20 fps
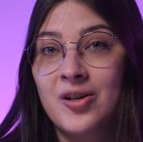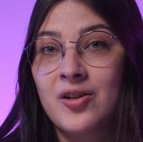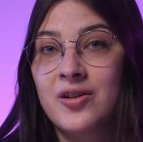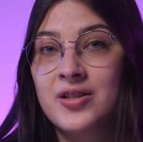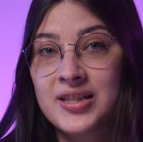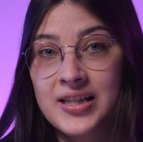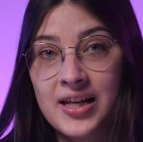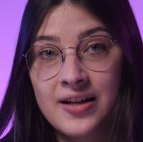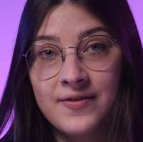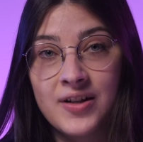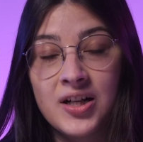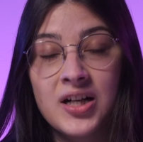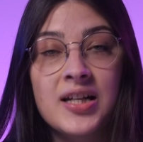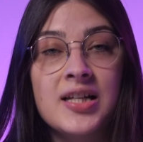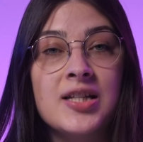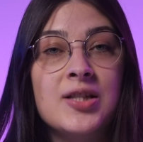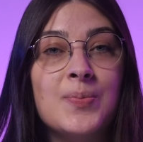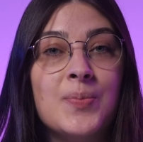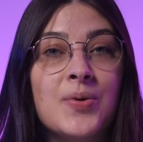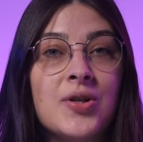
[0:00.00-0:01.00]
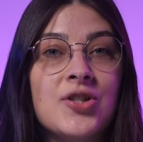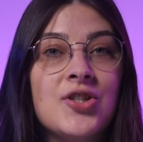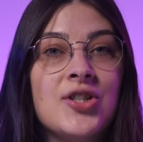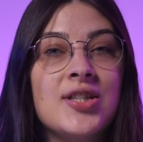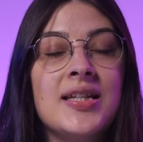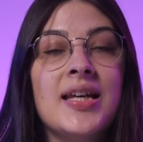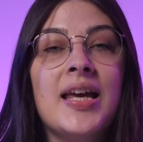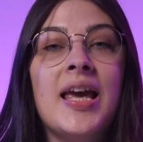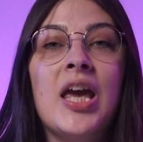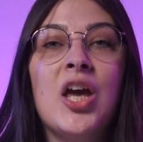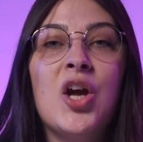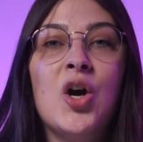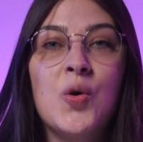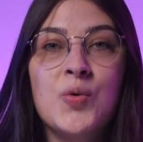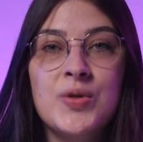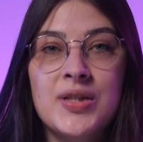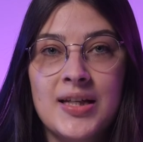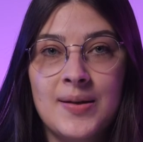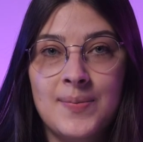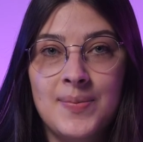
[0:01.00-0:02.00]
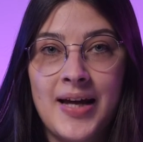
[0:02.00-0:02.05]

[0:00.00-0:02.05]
your server is purchasing a hosting